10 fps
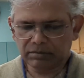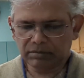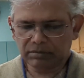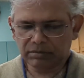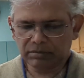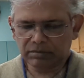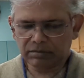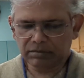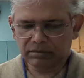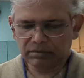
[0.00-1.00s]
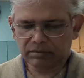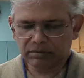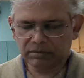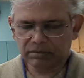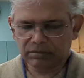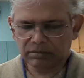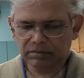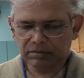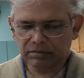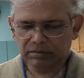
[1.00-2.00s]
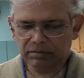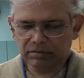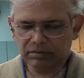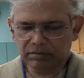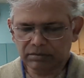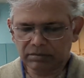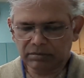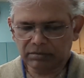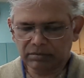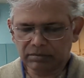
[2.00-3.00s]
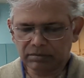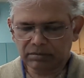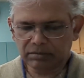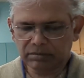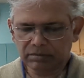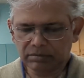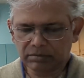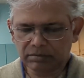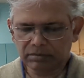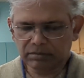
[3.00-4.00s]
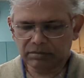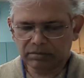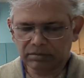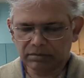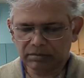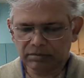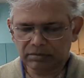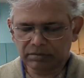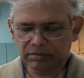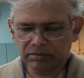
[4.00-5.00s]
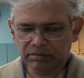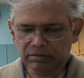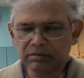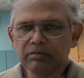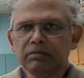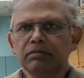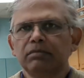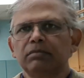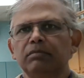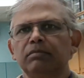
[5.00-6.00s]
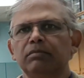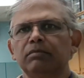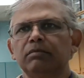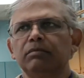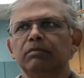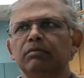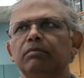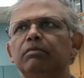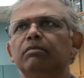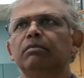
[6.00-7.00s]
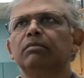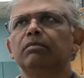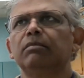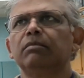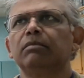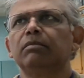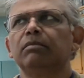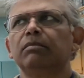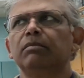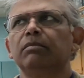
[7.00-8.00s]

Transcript: (not speaking)